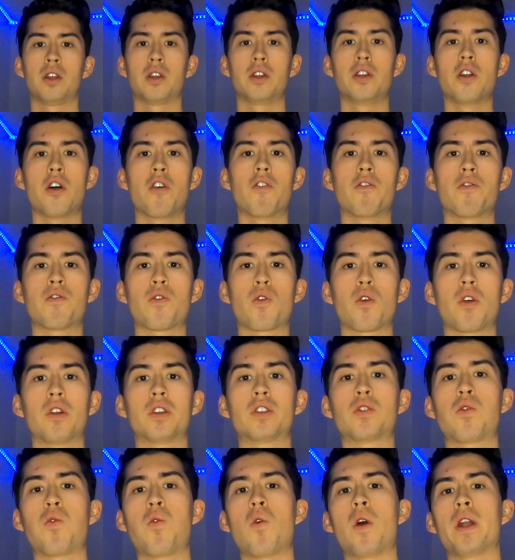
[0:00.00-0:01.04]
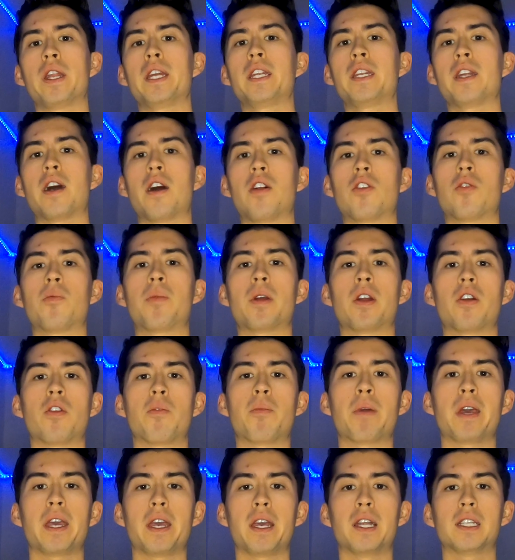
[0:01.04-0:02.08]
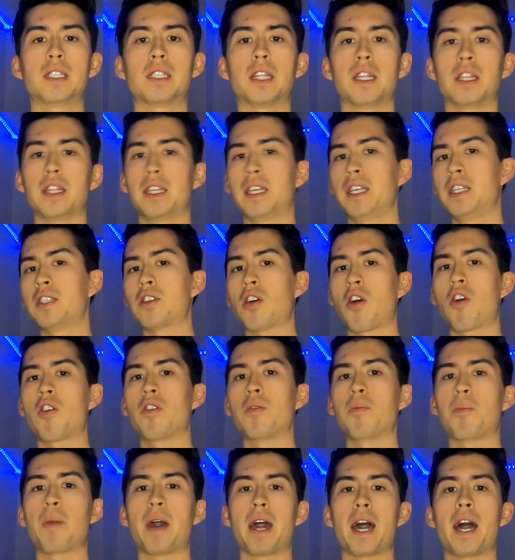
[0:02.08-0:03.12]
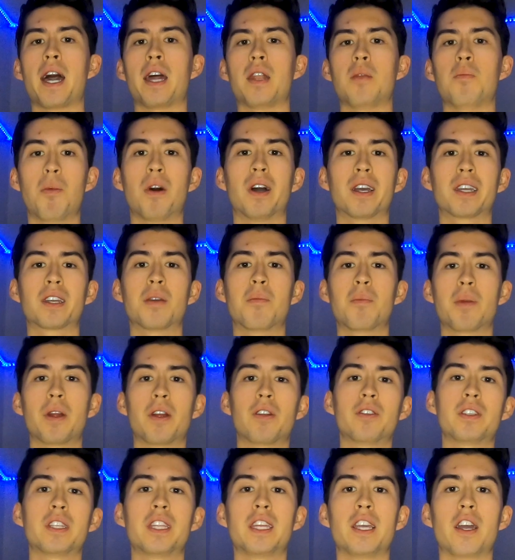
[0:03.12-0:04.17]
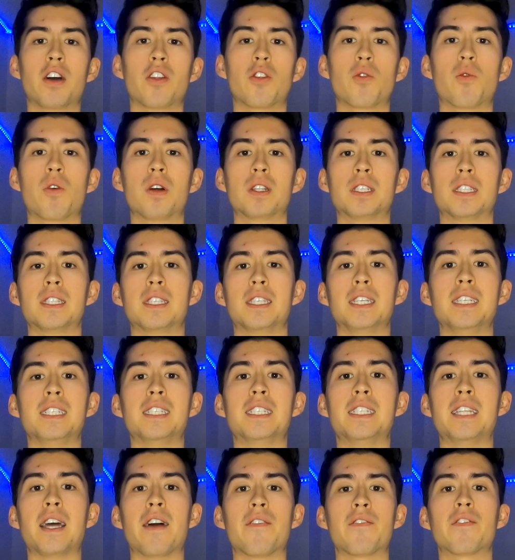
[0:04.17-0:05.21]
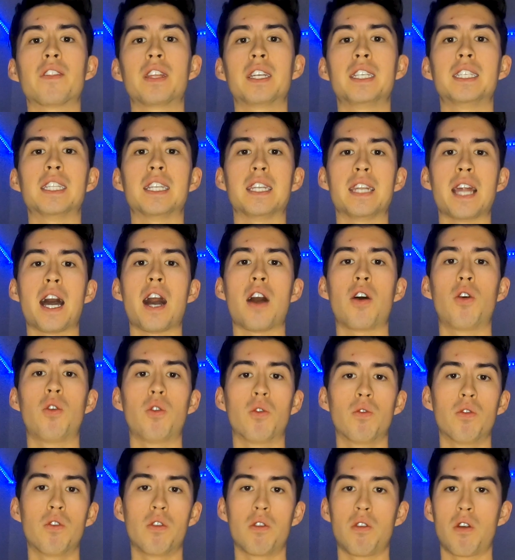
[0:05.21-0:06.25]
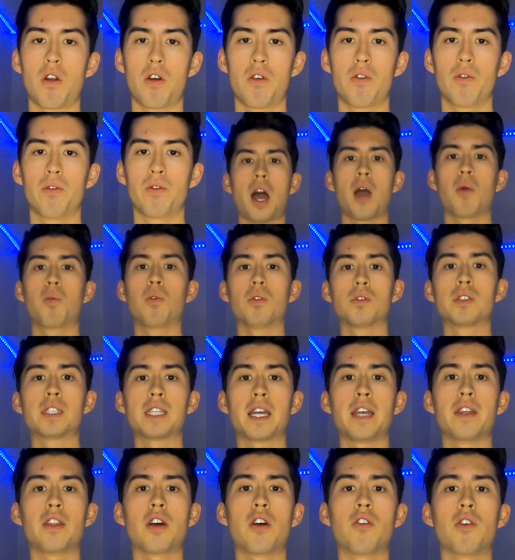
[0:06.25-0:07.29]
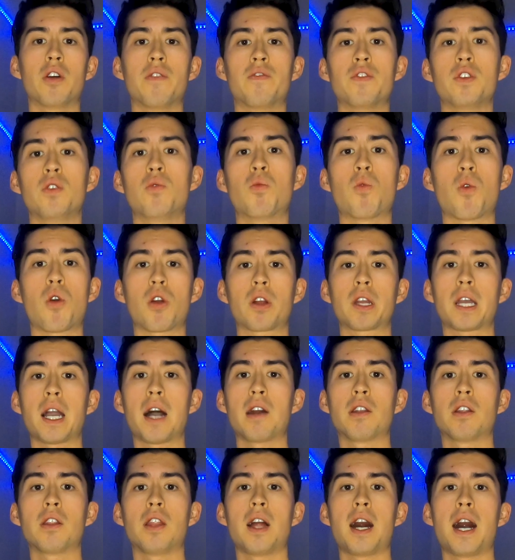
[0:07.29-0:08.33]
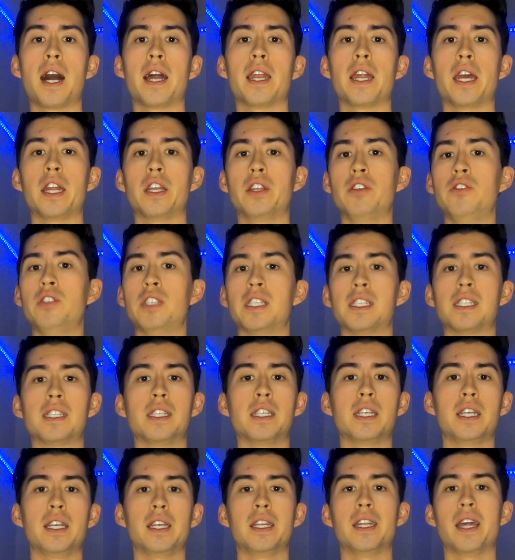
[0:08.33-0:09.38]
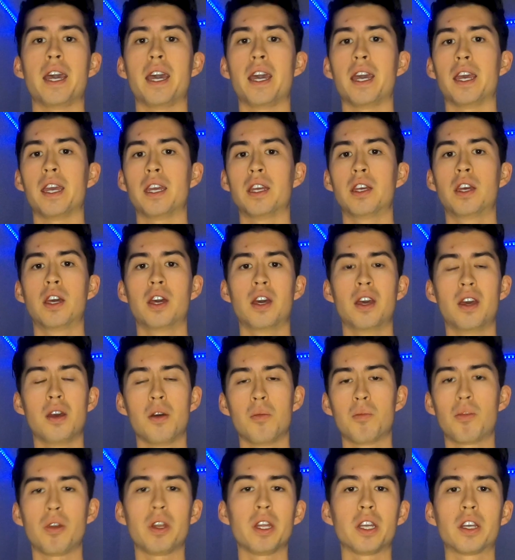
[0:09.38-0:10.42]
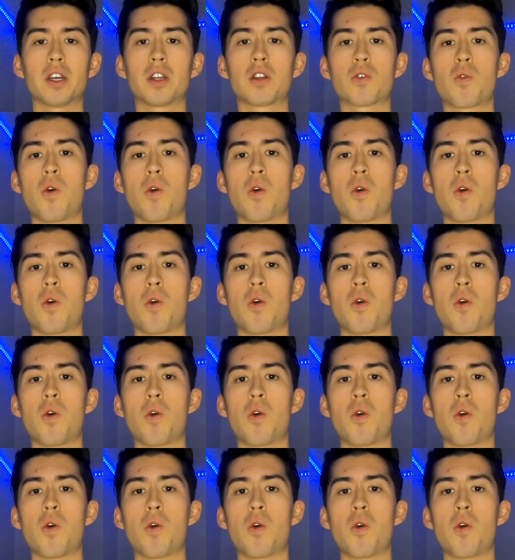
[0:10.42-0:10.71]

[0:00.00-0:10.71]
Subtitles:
You know, for a $20 pair of pants, these aren't bad, but compared to the other ones, these definitely did not hold their own. I will say though, if you work out a lot and you just need a pretty good